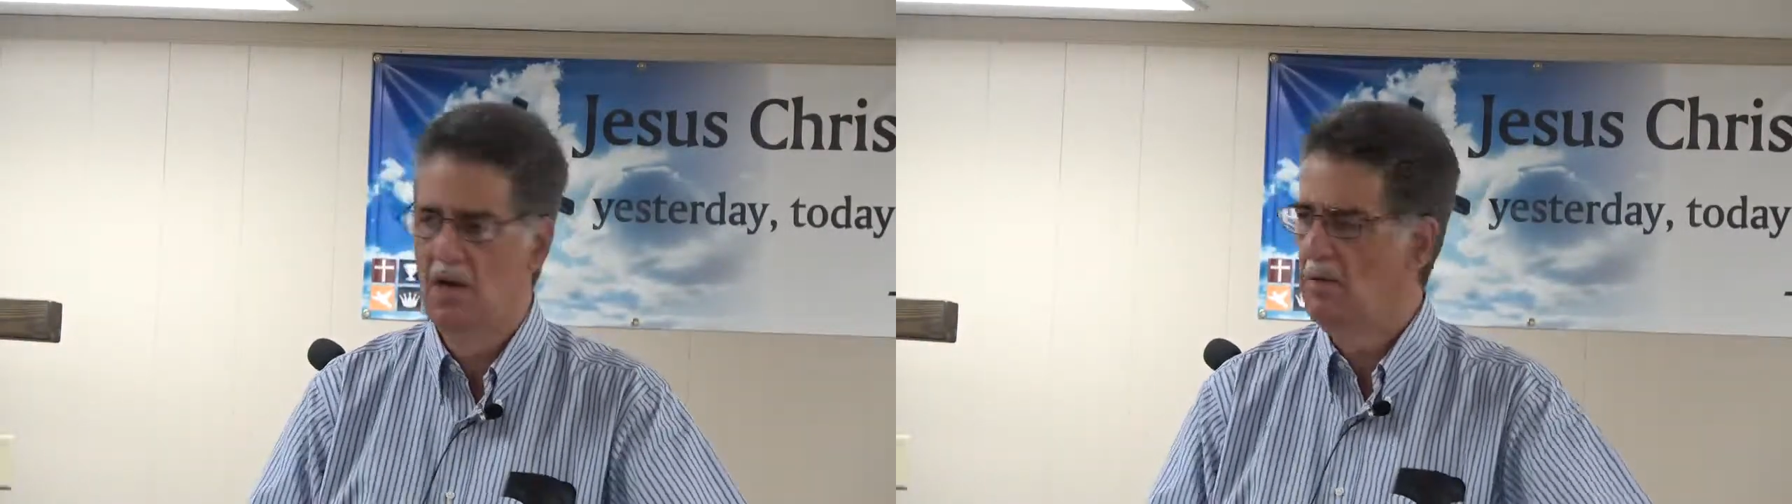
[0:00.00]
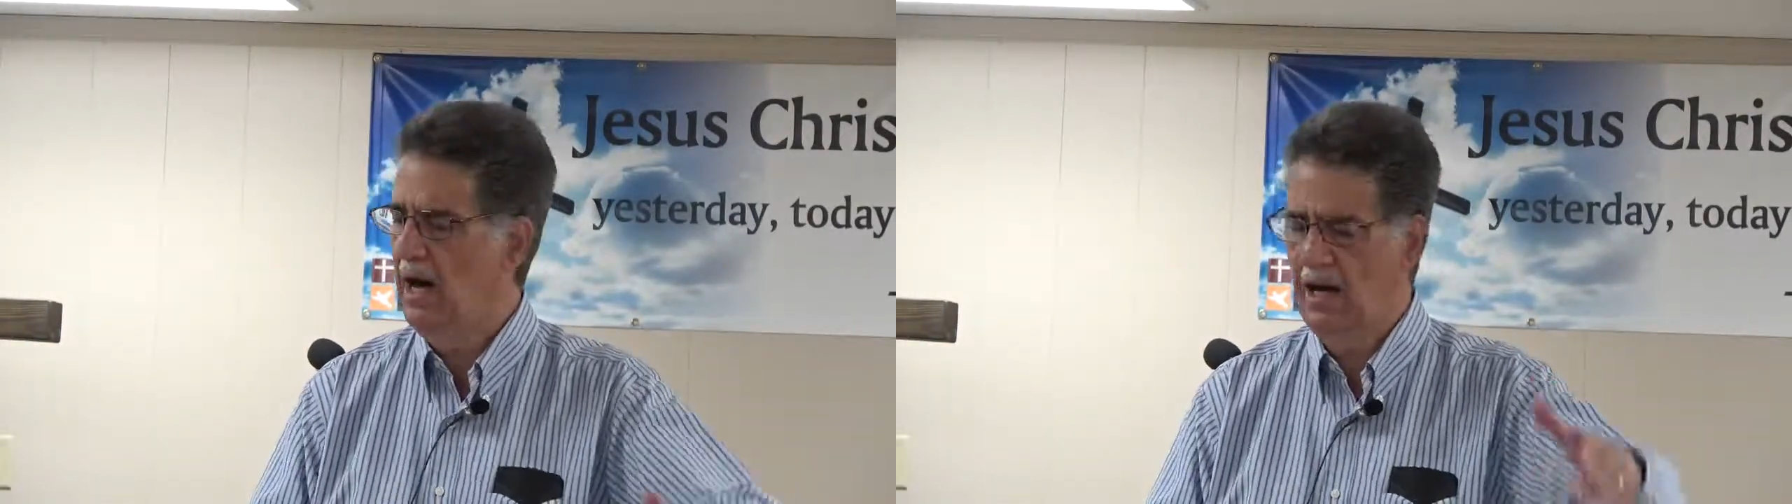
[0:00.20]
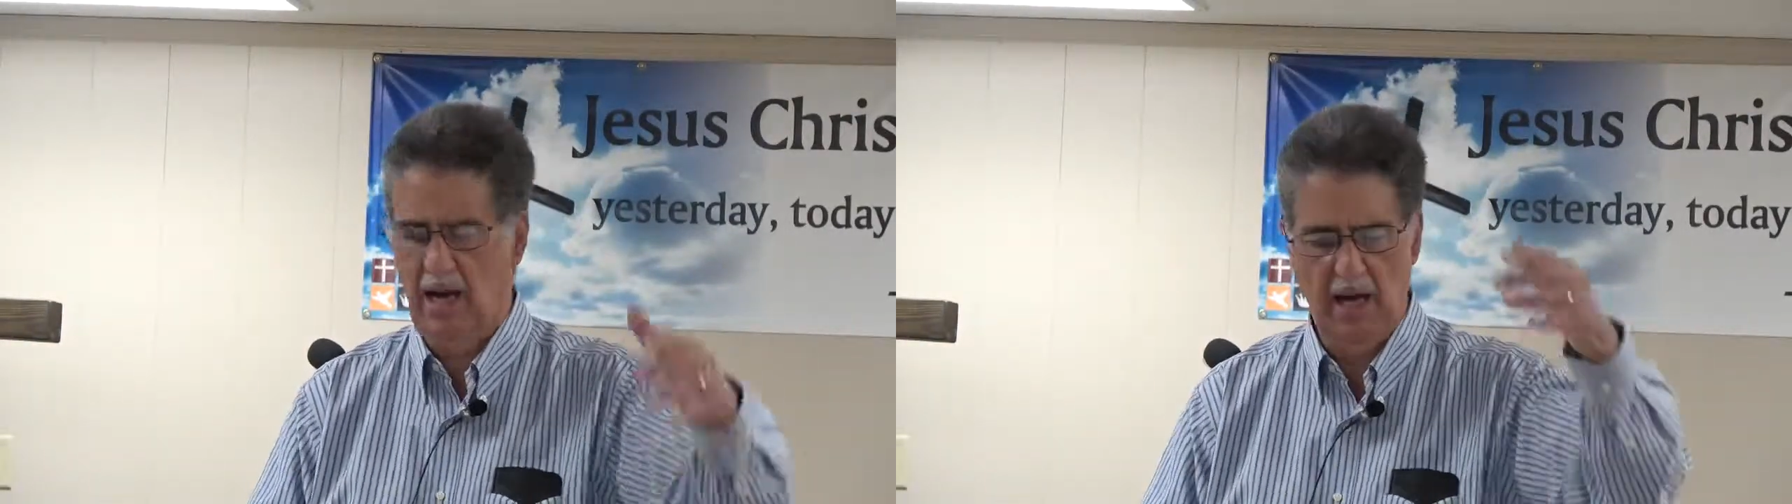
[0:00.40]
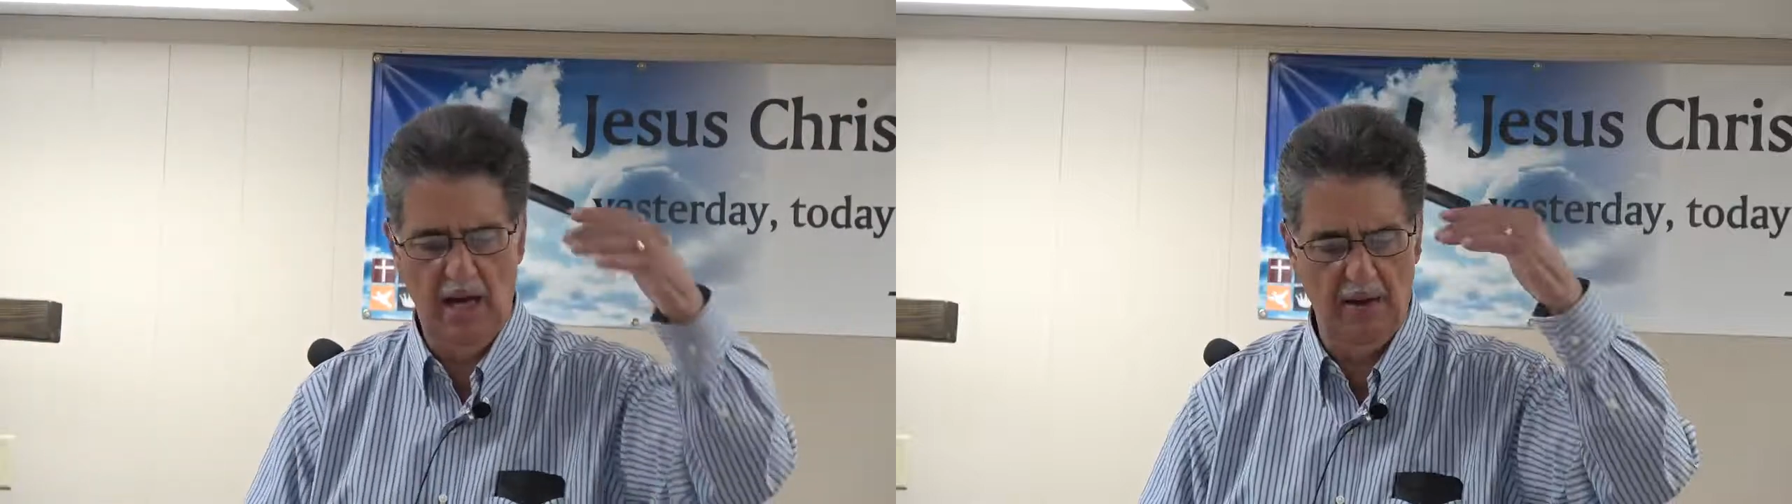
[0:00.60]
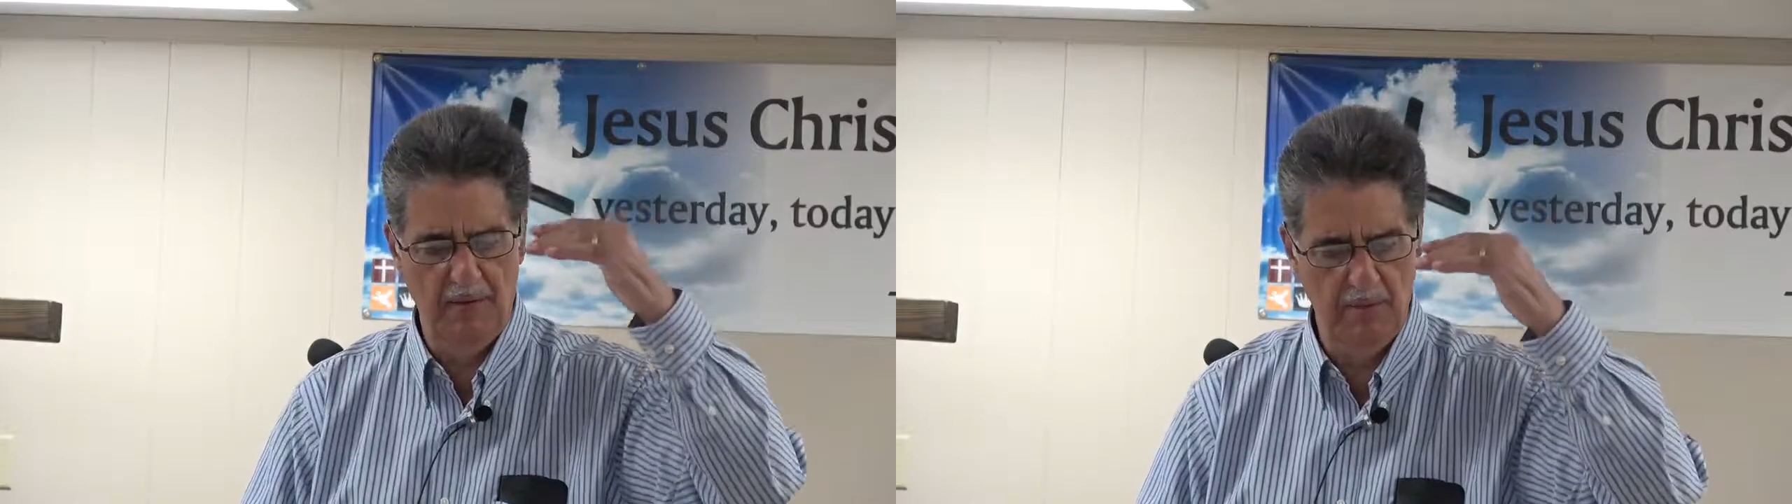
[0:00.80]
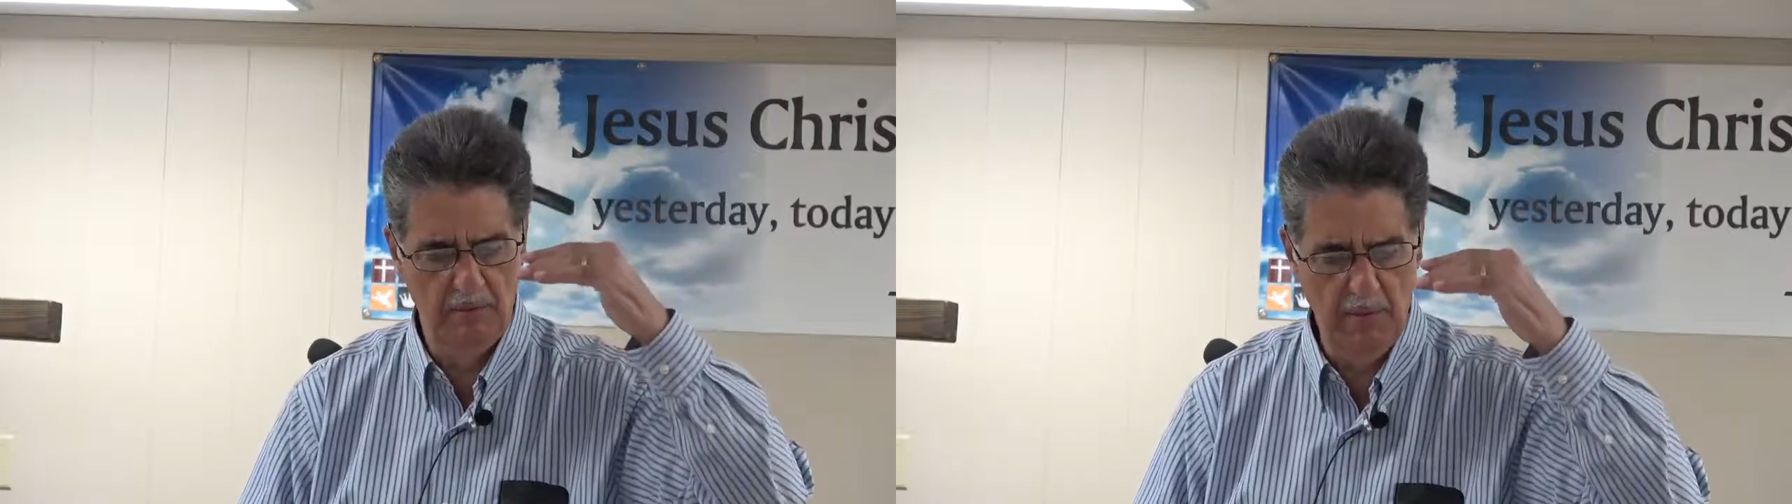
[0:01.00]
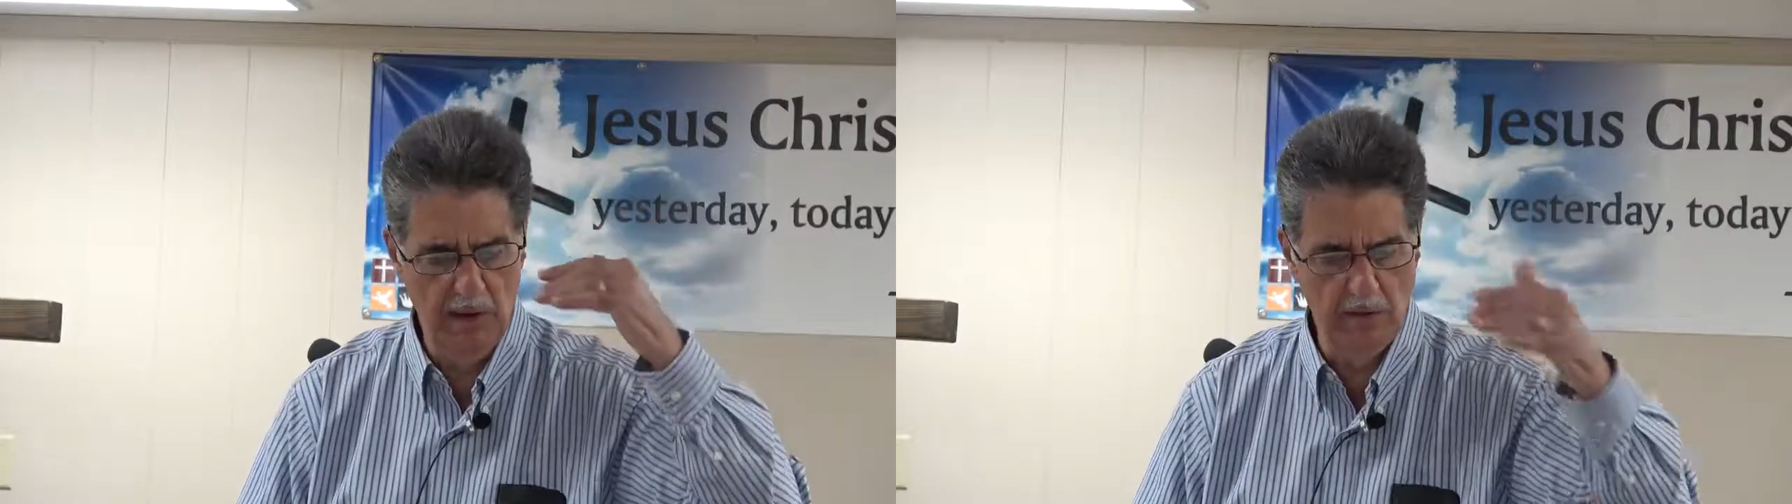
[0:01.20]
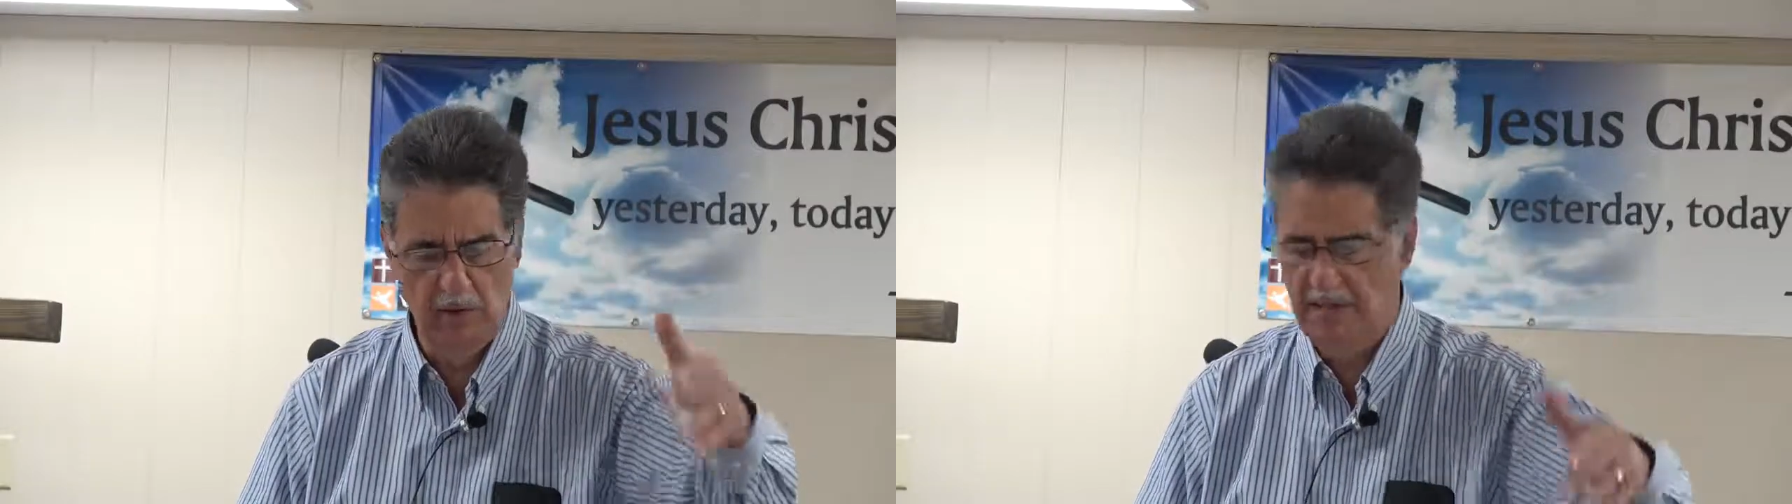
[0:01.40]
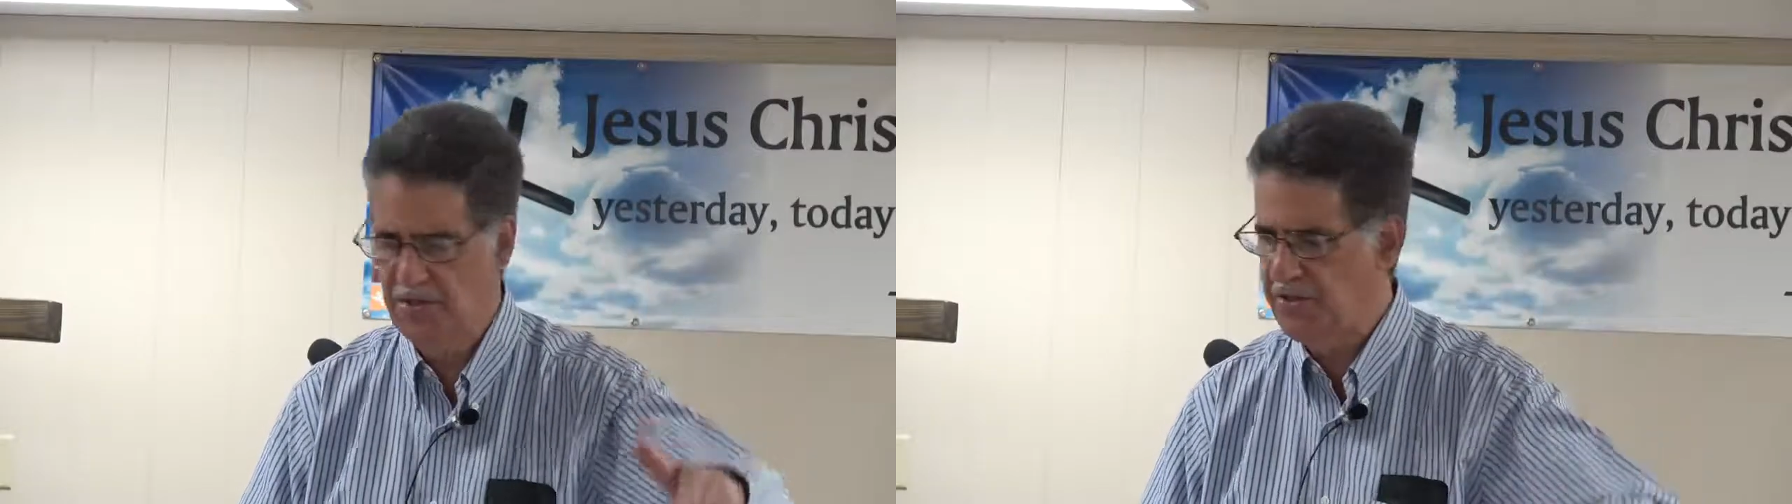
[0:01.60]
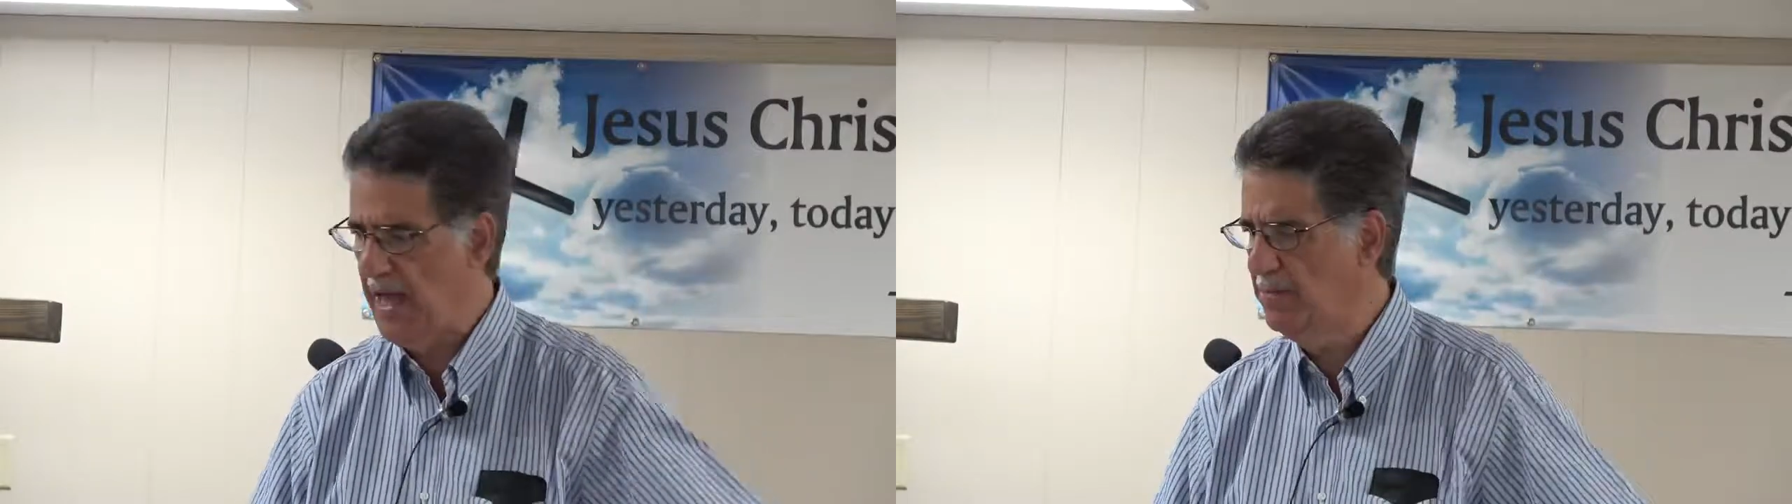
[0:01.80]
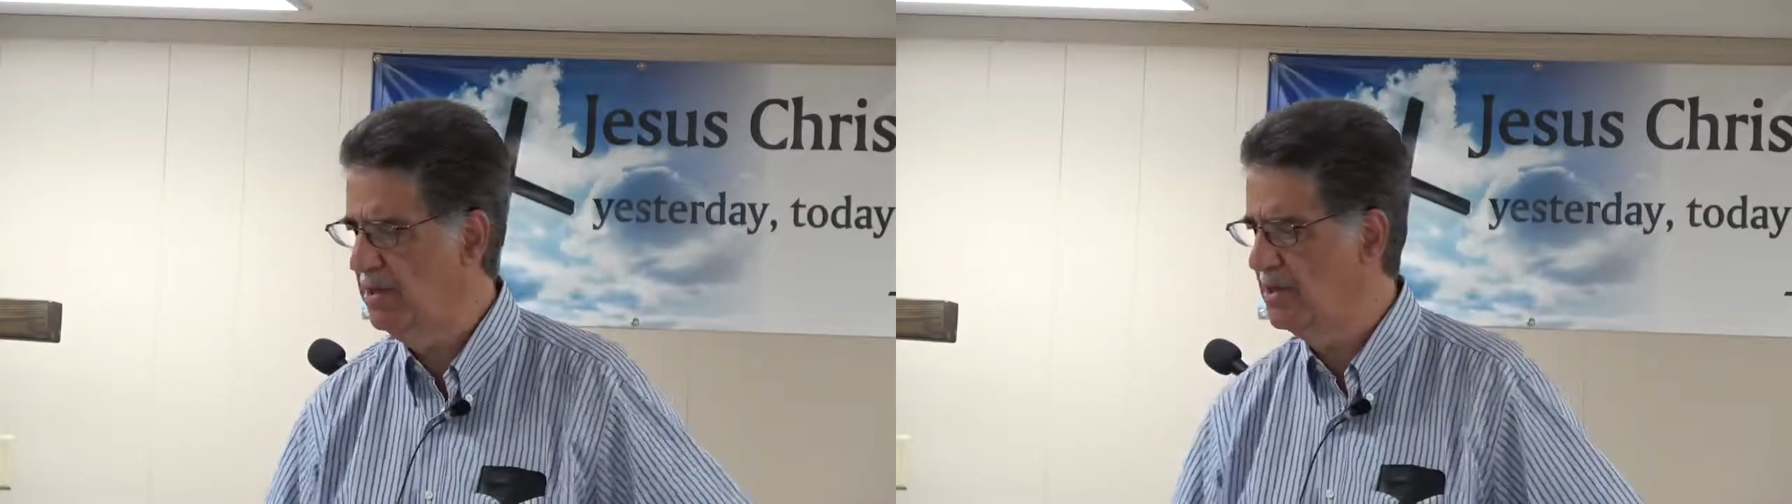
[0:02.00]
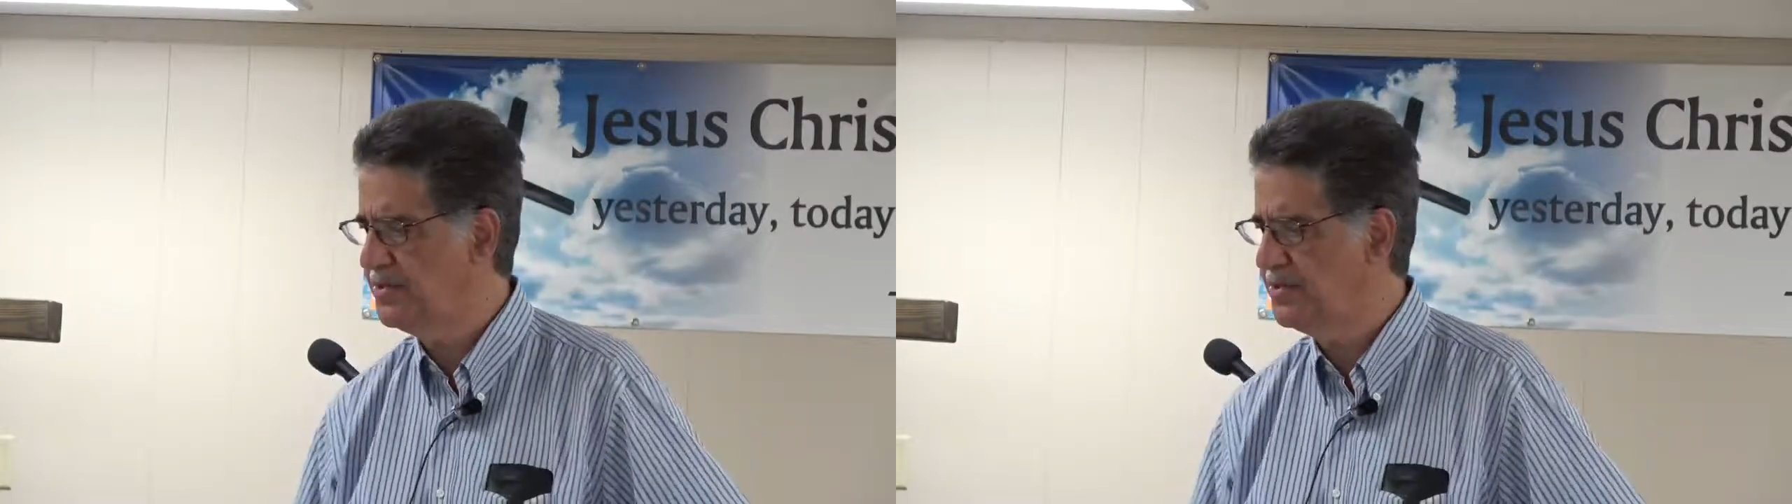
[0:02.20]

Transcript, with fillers: I, I have marital unstable